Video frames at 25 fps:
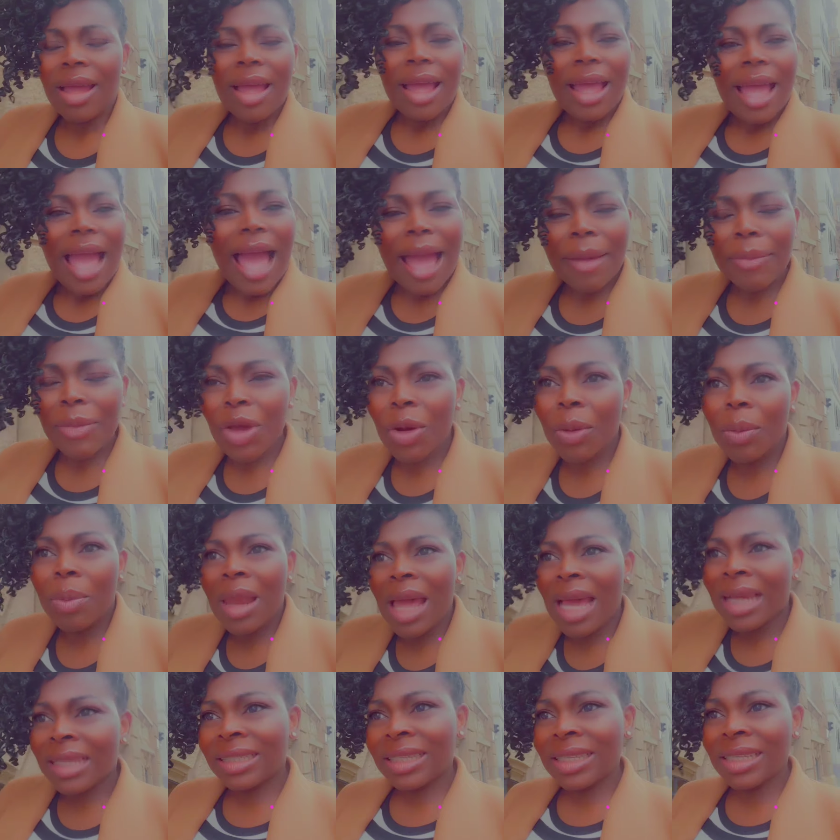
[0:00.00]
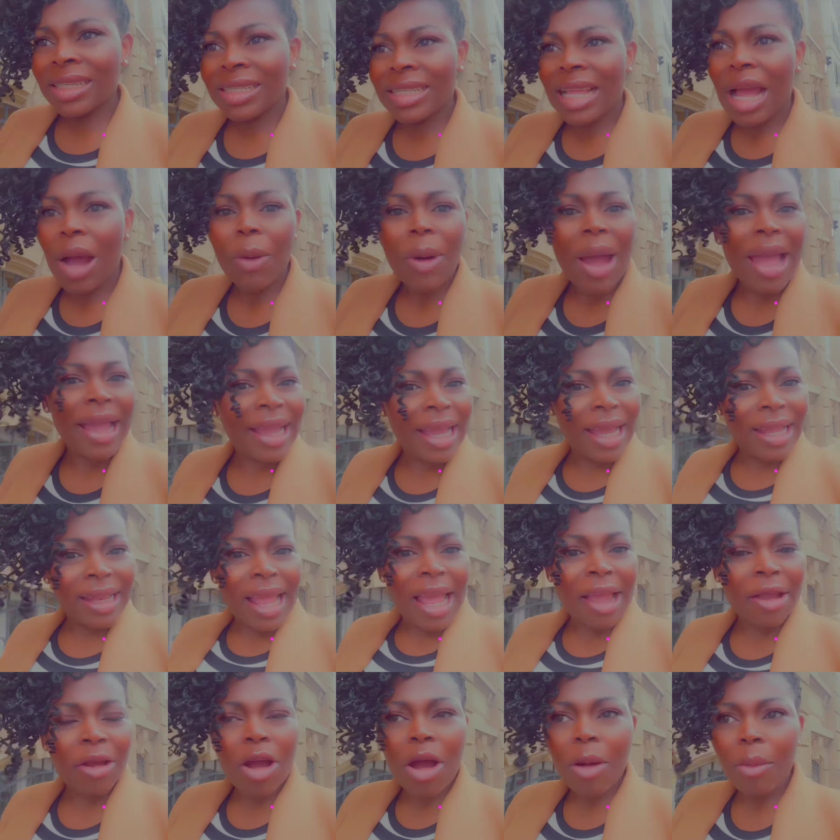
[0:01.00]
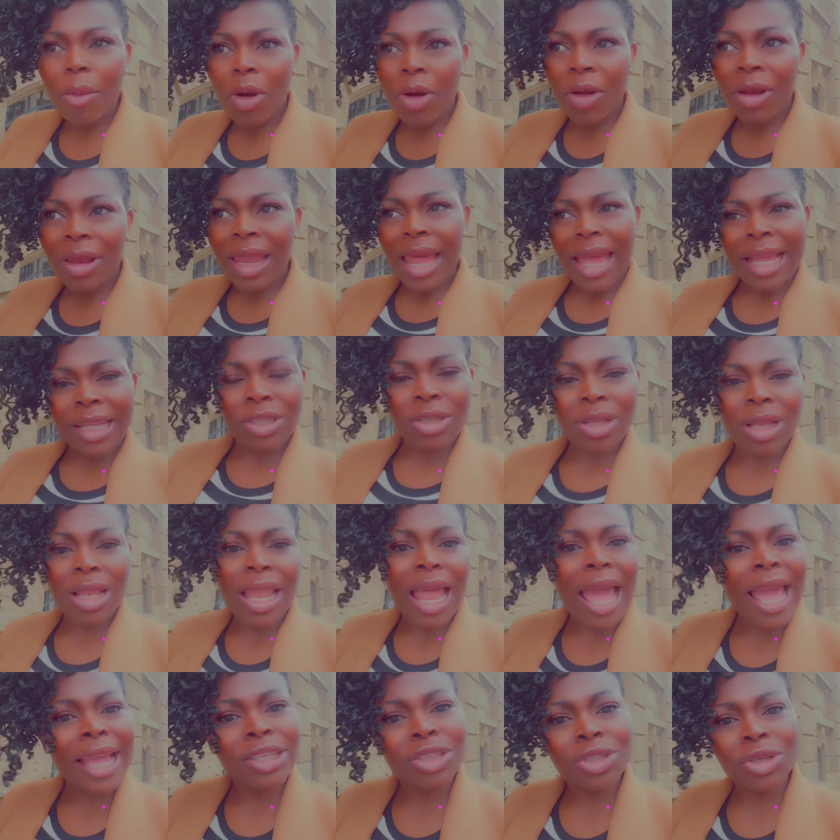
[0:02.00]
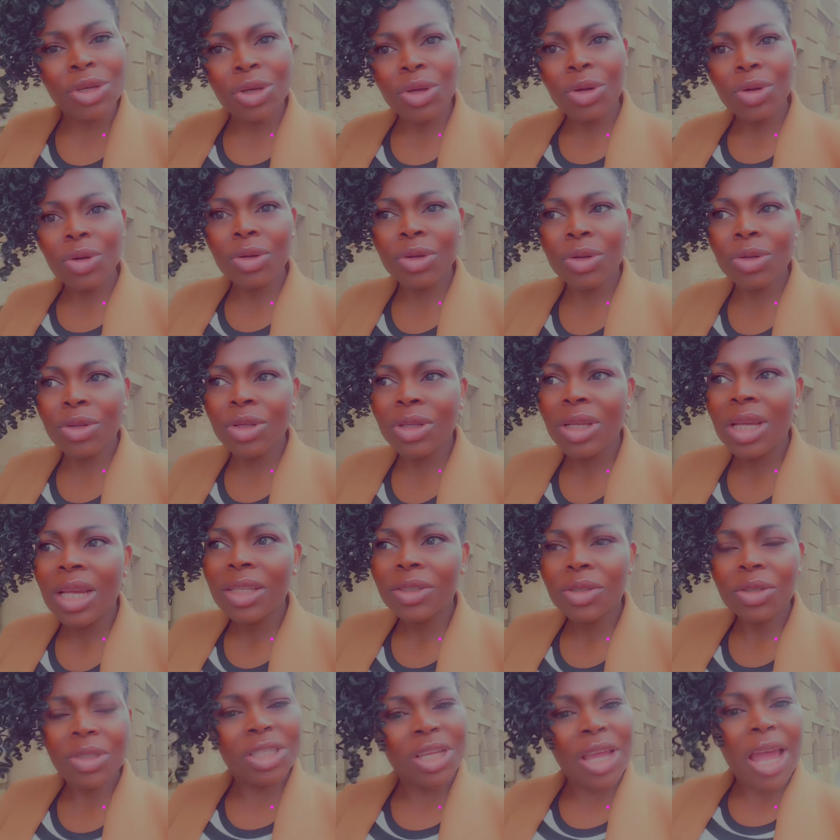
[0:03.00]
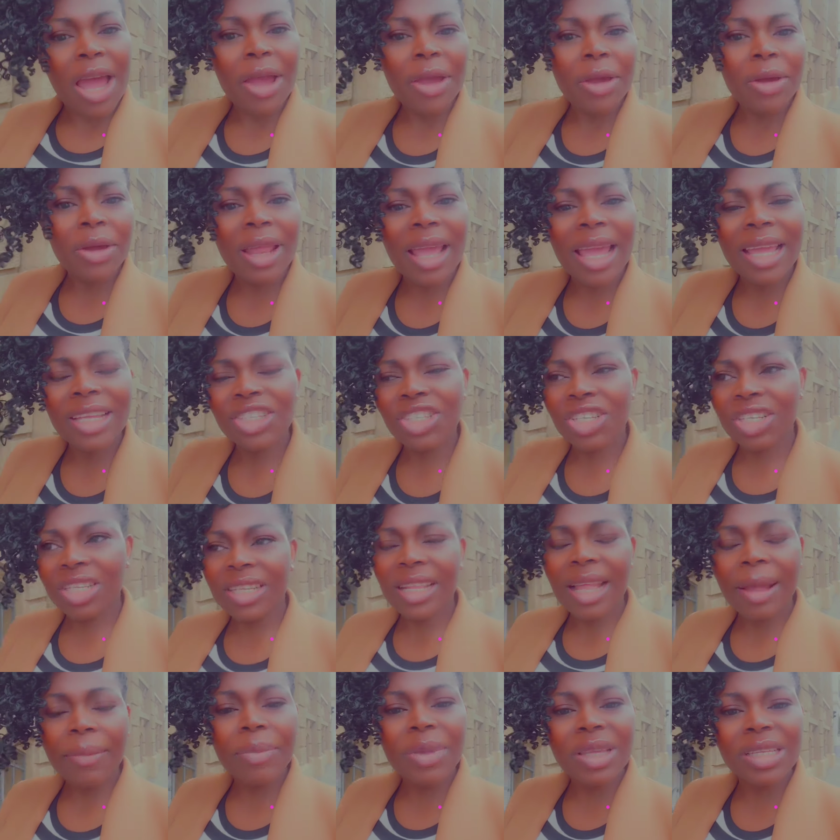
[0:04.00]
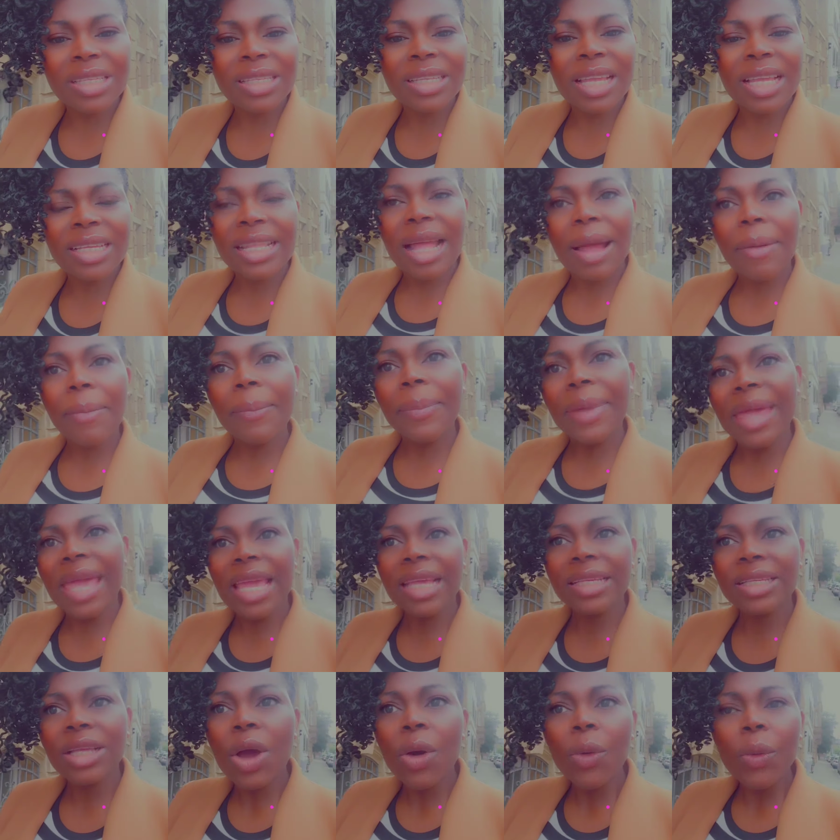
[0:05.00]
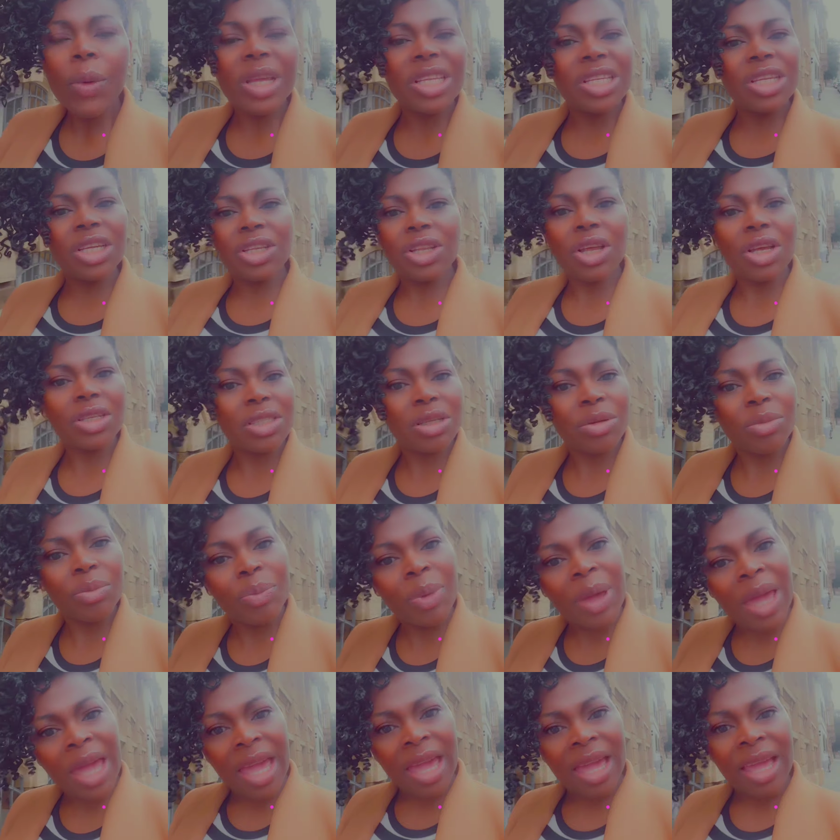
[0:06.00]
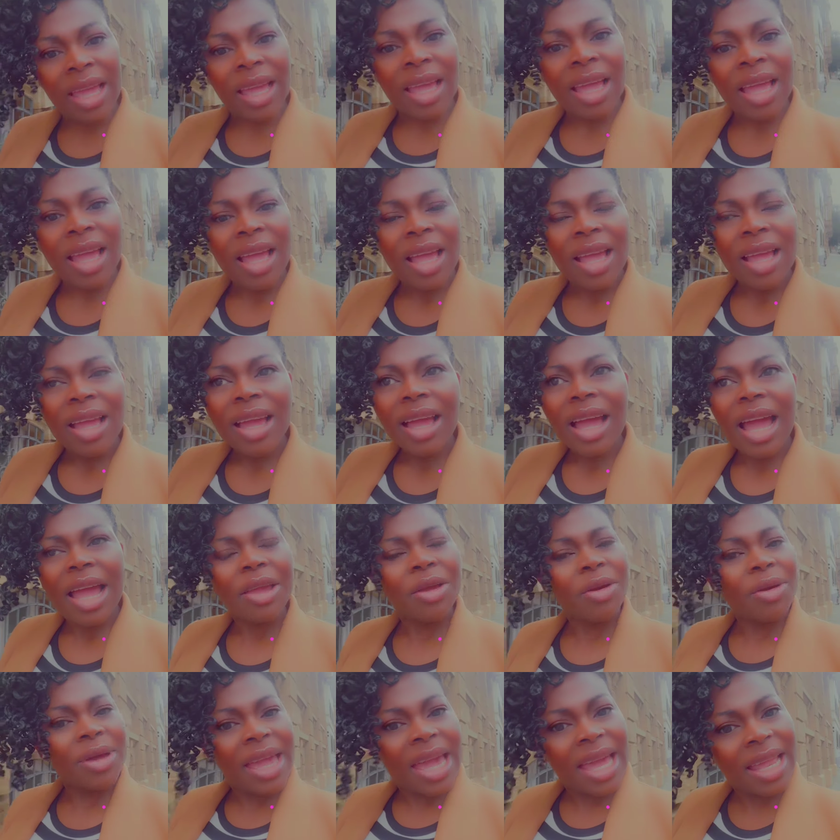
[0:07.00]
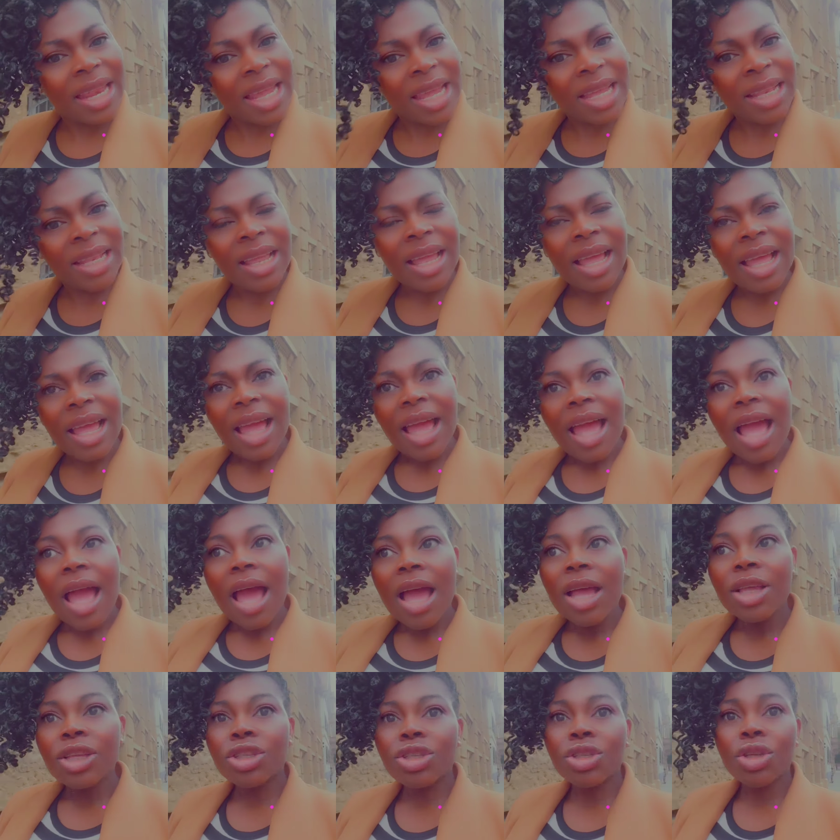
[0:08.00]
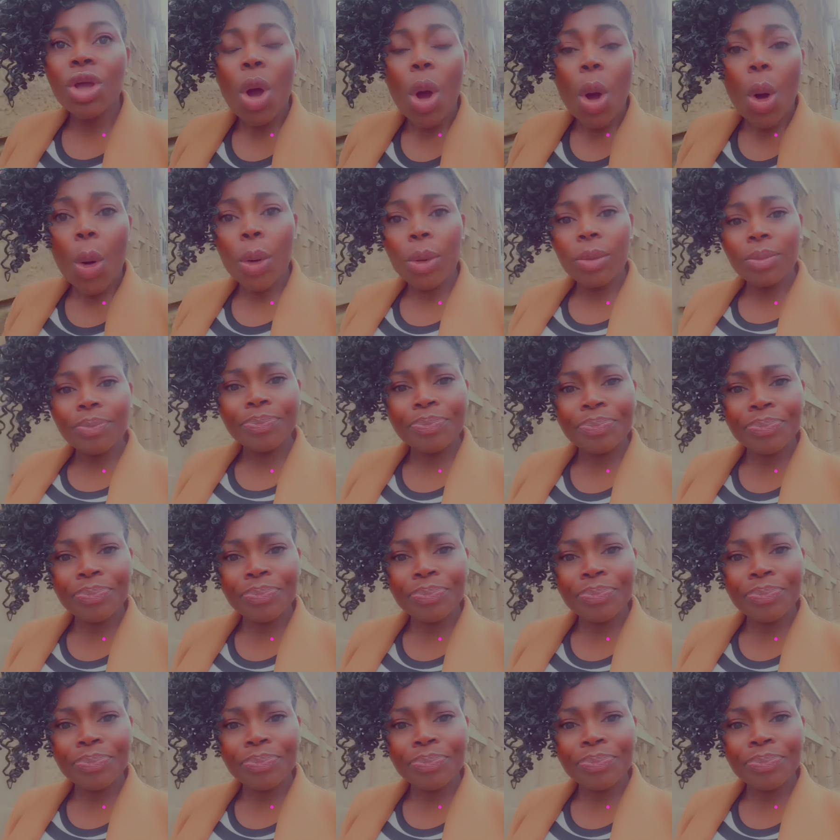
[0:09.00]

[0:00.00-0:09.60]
i'm your black sister why can i come online to lie to you to tell you a digital business that pays which it doesn't pay can you get it so